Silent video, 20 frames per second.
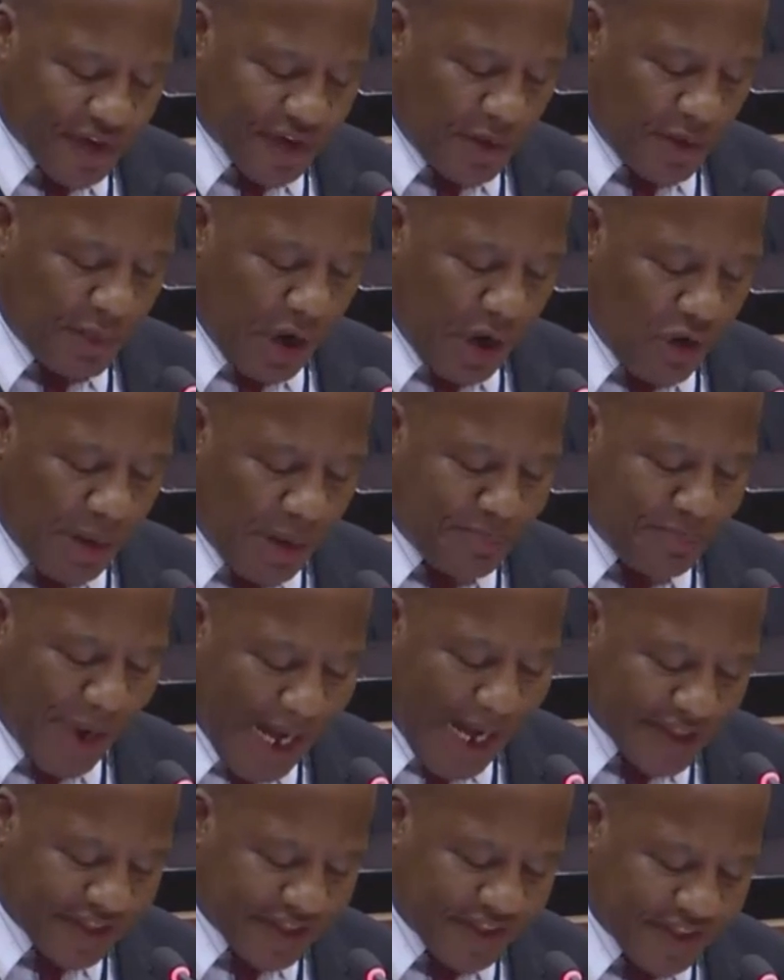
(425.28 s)
from our
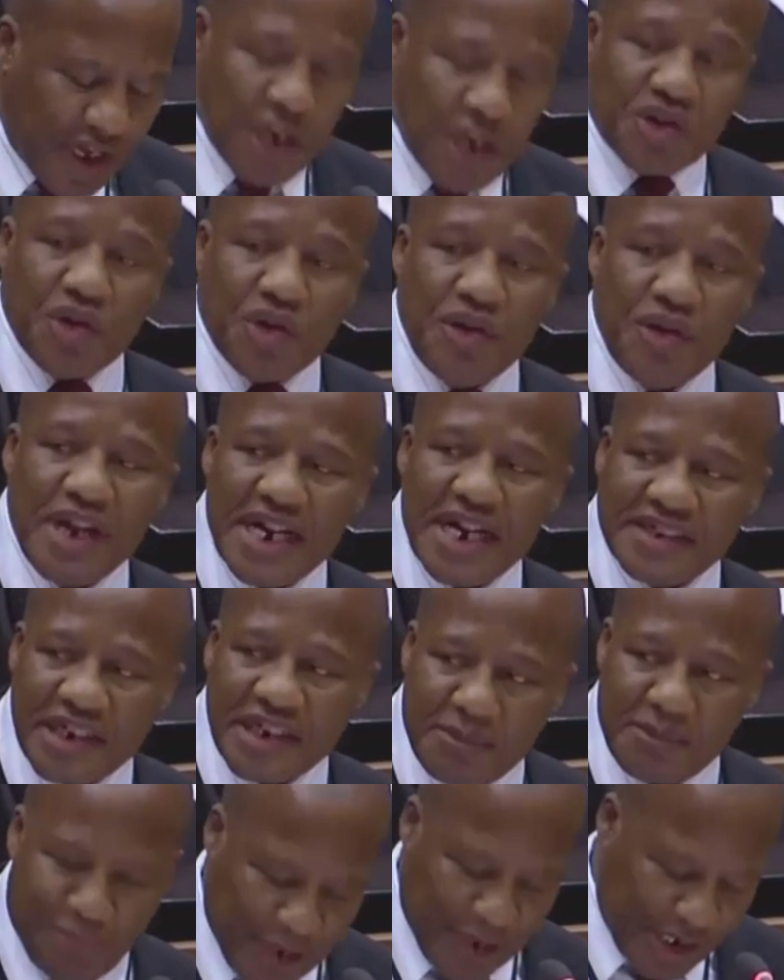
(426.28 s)
path to
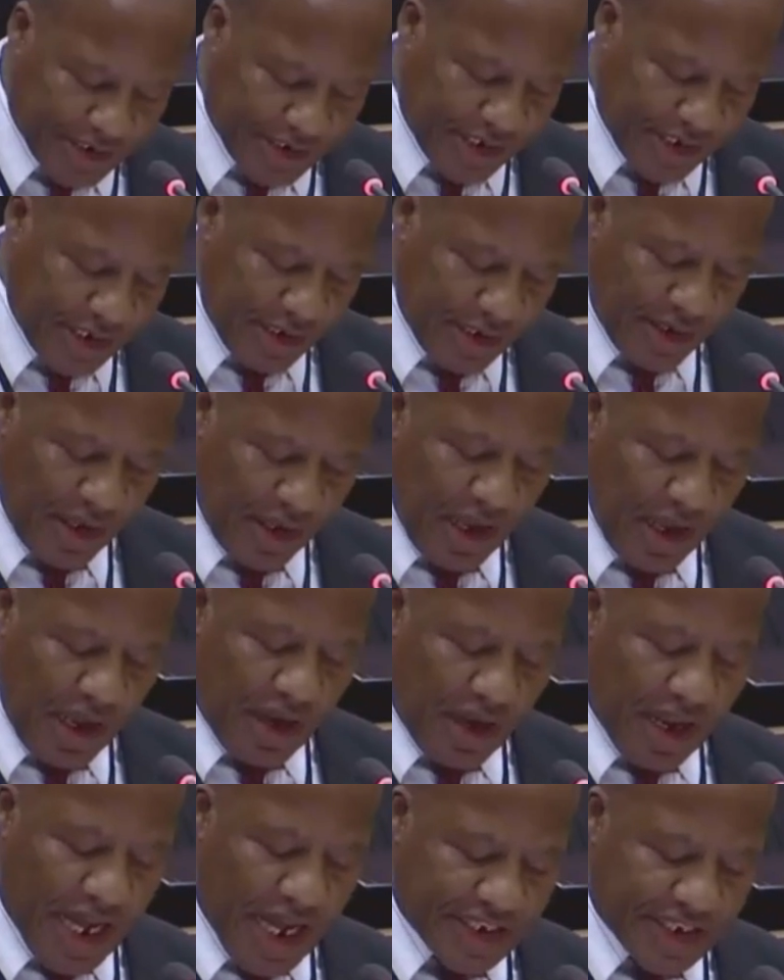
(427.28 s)
nation building,
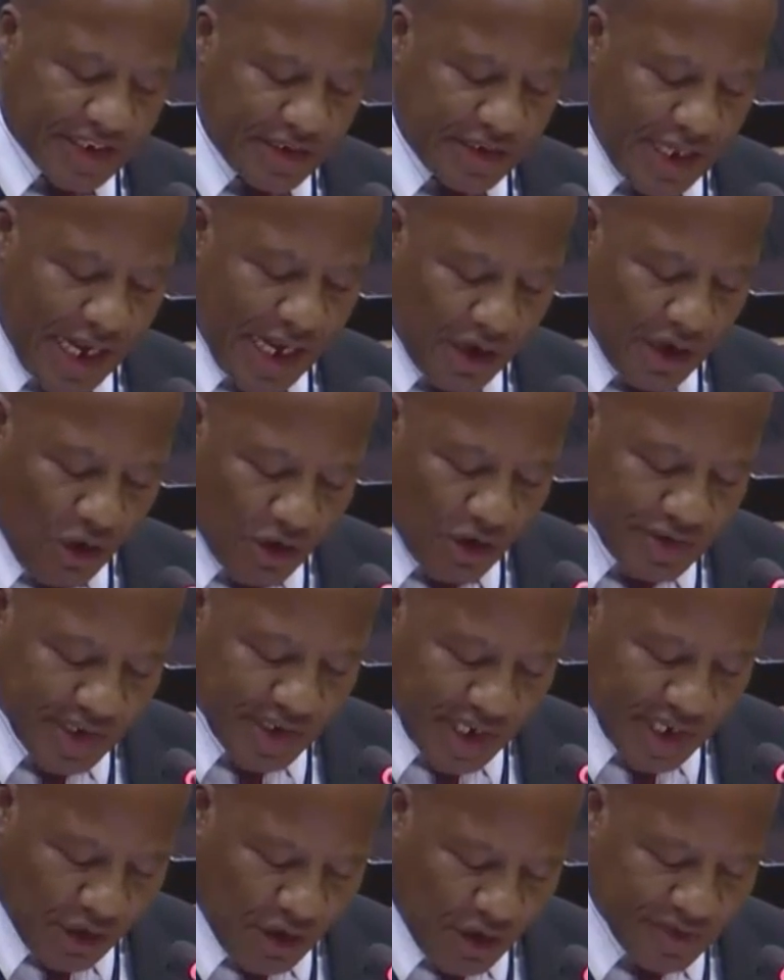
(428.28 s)
national
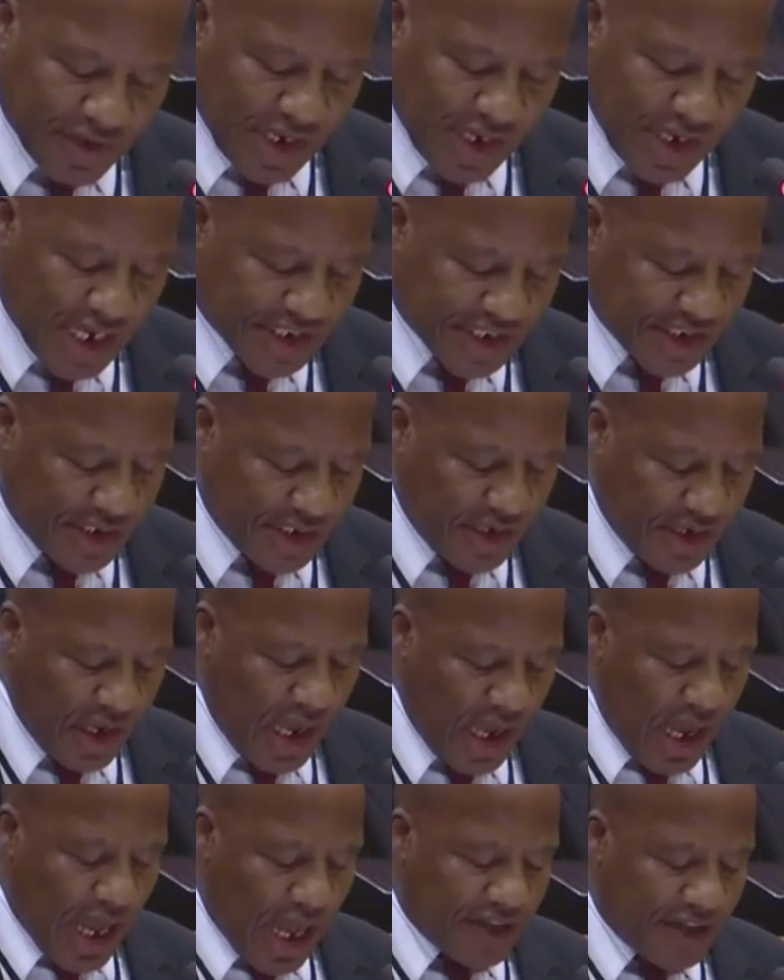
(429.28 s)
reconciliation,
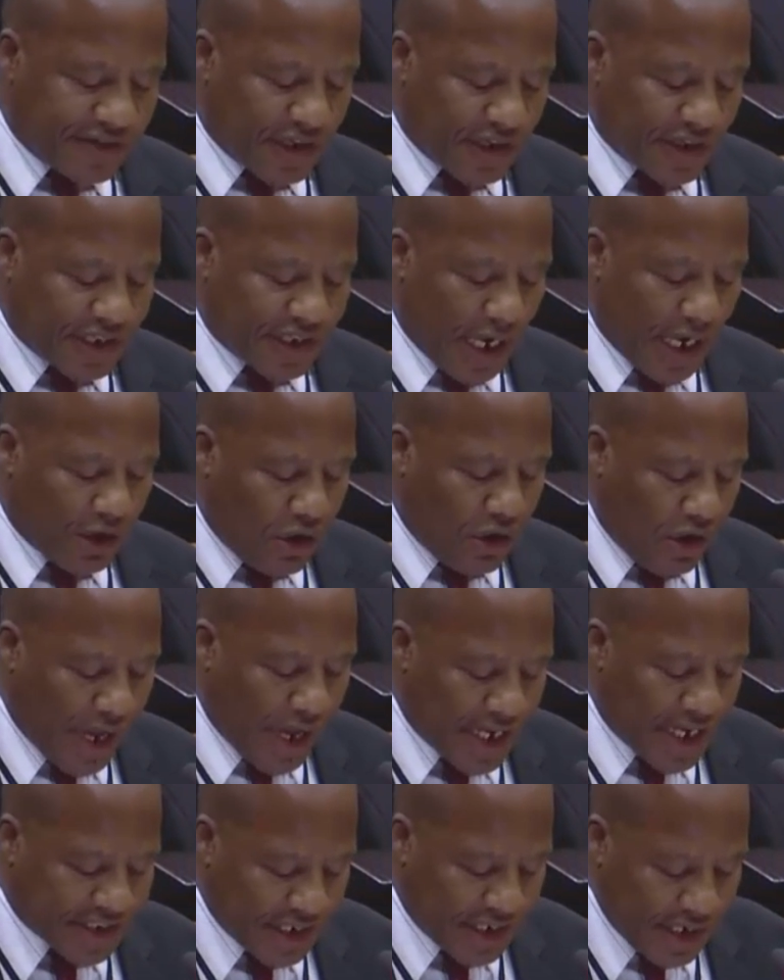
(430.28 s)
and social
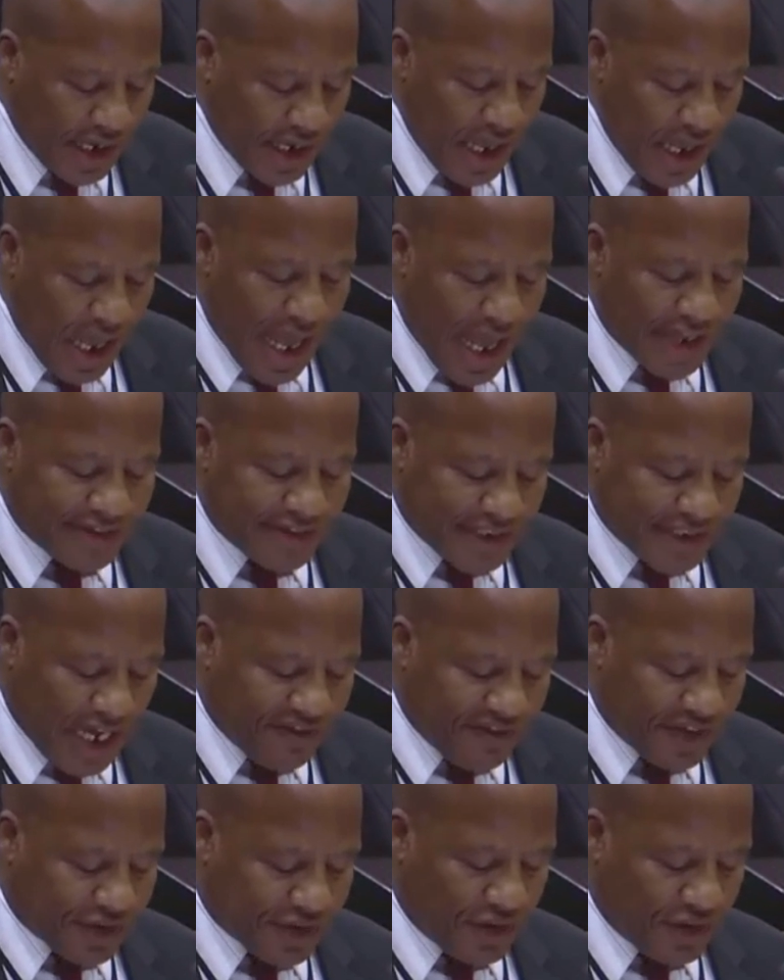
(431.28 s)
cohesion and
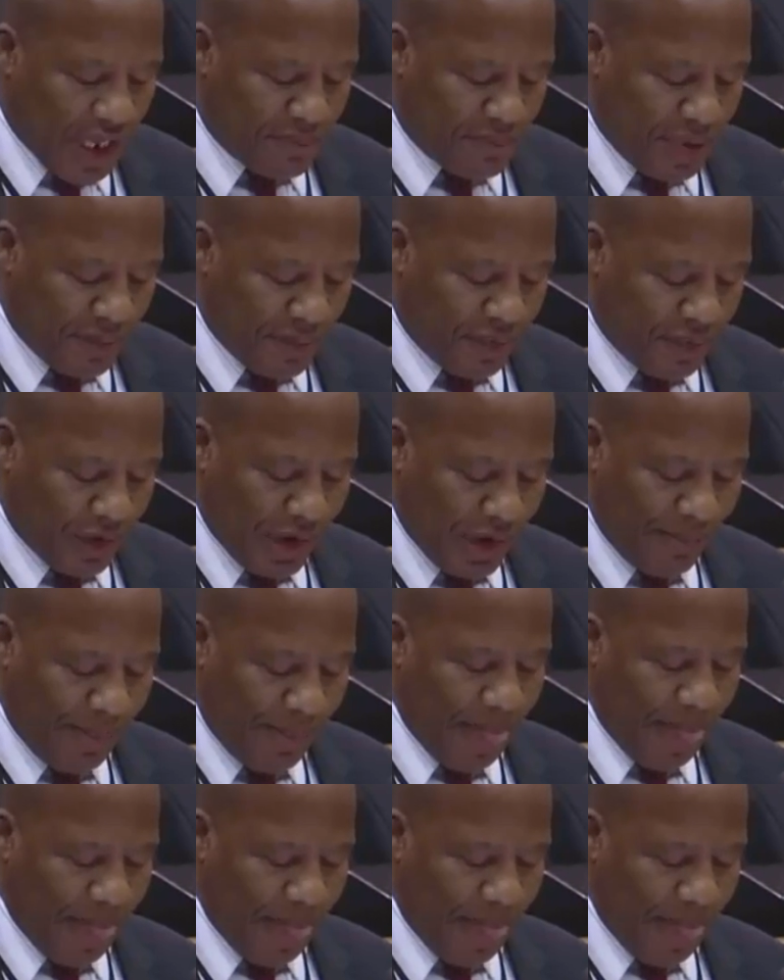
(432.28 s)
service to the people.